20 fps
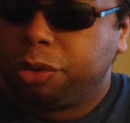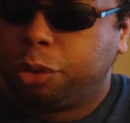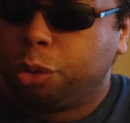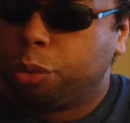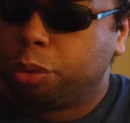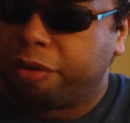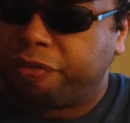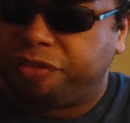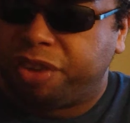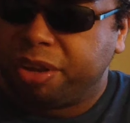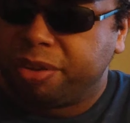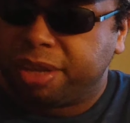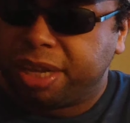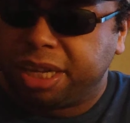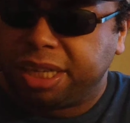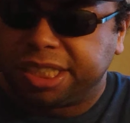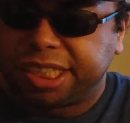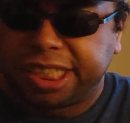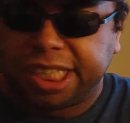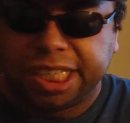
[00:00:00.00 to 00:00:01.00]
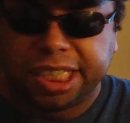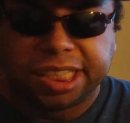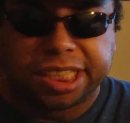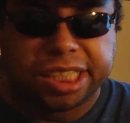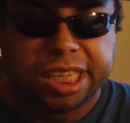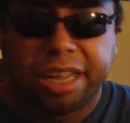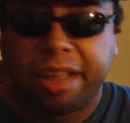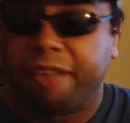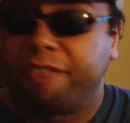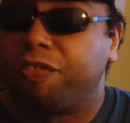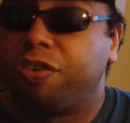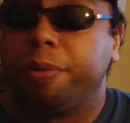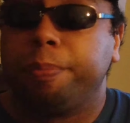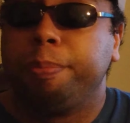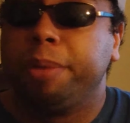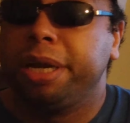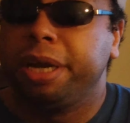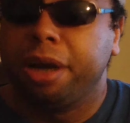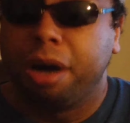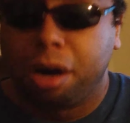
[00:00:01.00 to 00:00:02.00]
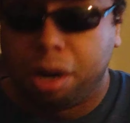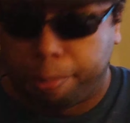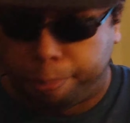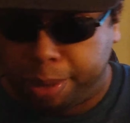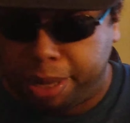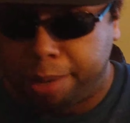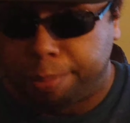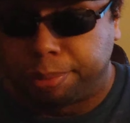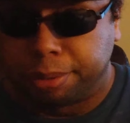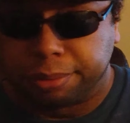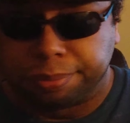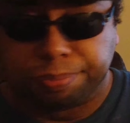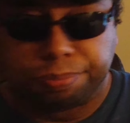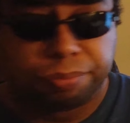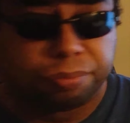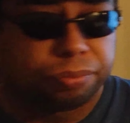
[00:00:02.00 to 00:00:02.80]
during the 50s and 60s and for many other people.